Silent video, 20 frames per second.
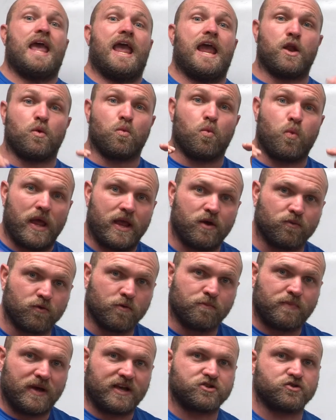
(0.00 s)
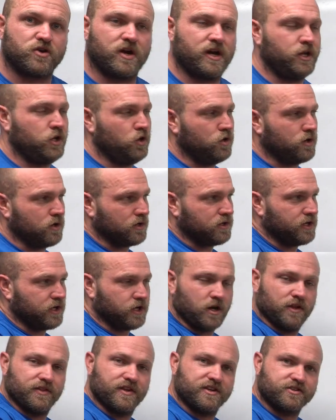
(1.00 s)
and weight room based training, you can
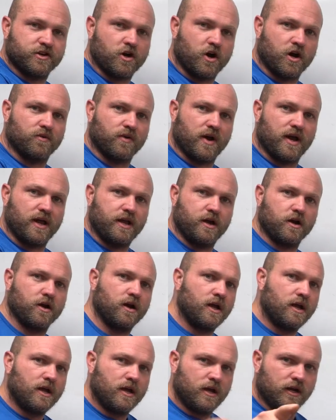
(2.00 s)
click on this card right here.